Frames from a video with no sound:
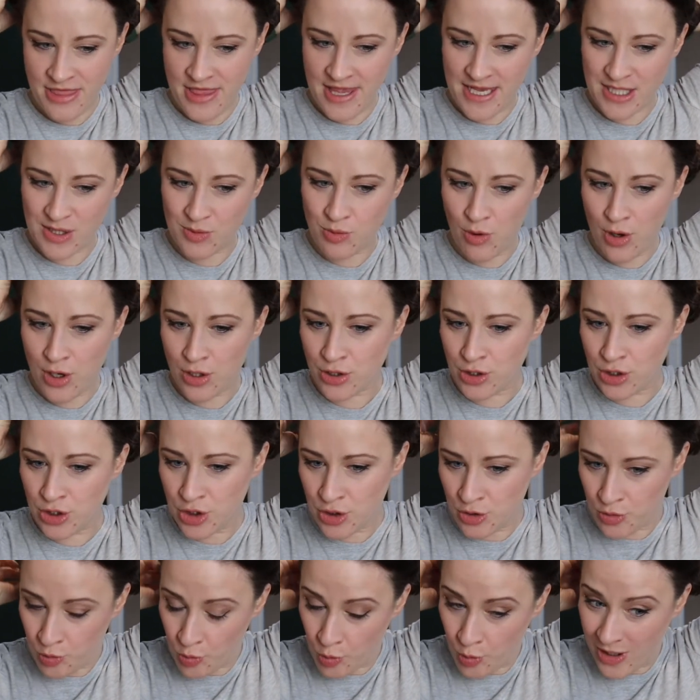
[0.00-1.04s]
This one
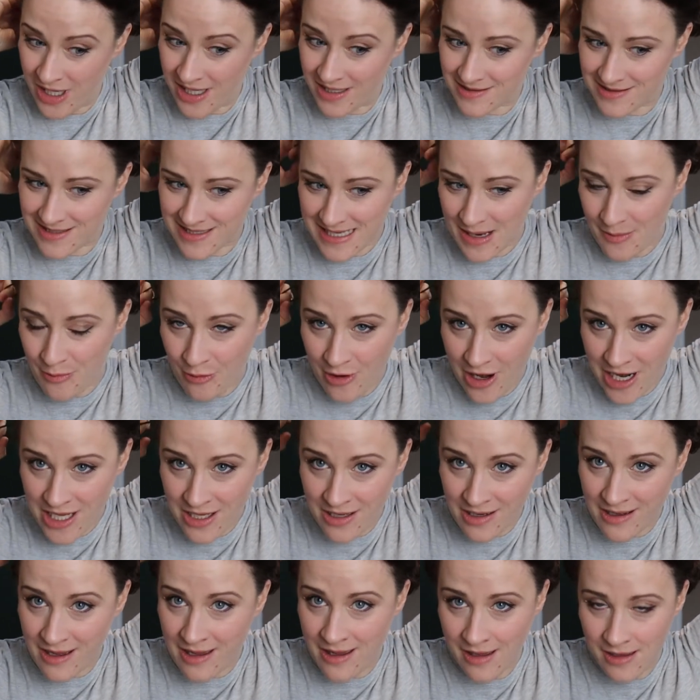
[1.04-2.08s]
will separate your
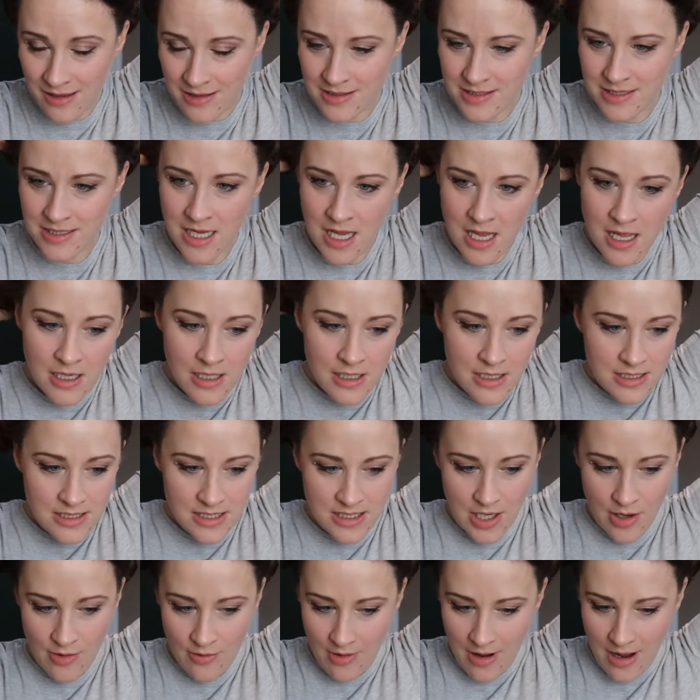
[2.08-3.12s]
curls.
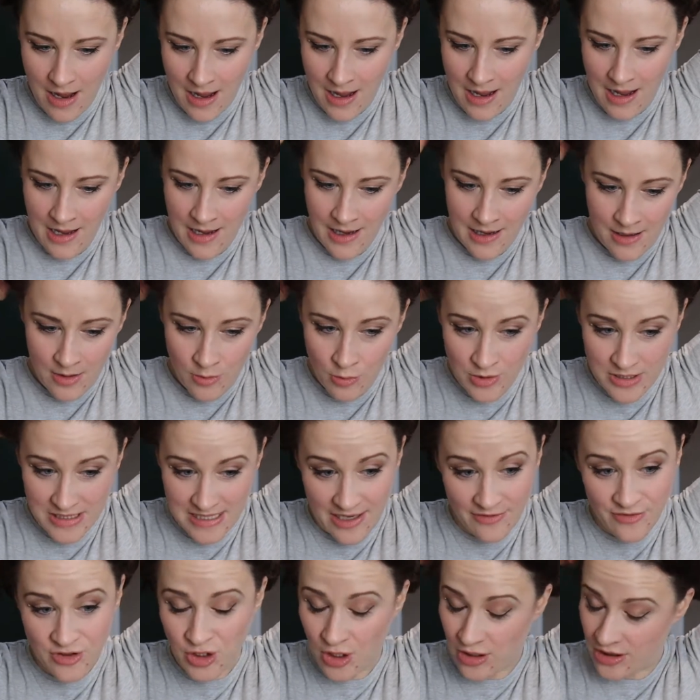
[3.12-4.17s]
So once
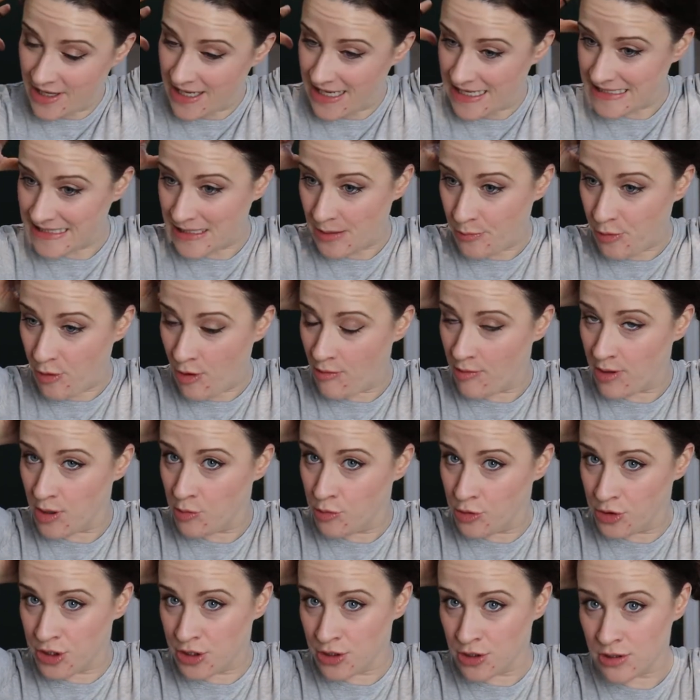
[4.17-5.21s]
I've done this, I probably
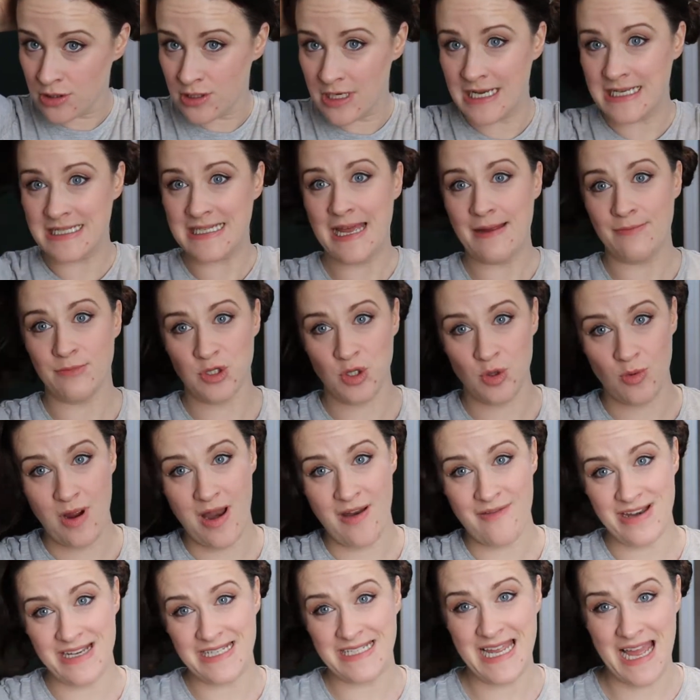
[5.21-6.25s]
wouldn't attempt to wear
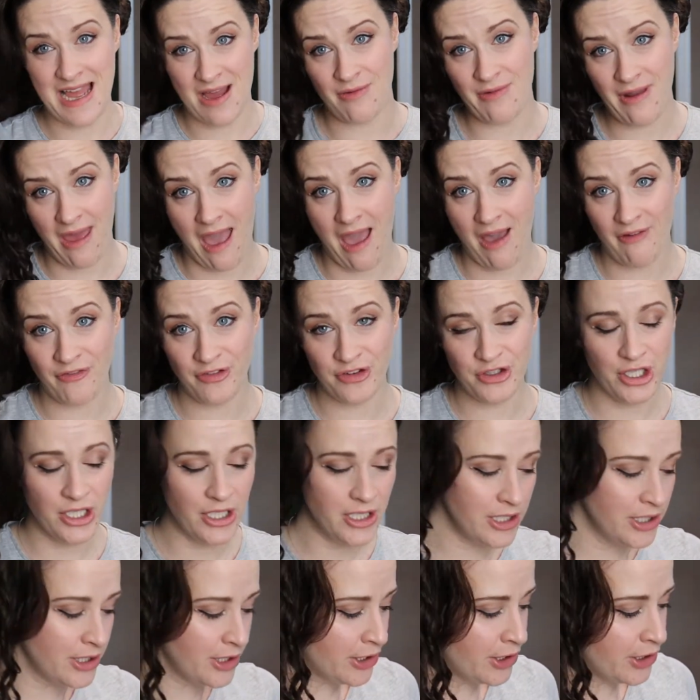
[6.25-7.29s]
it down after.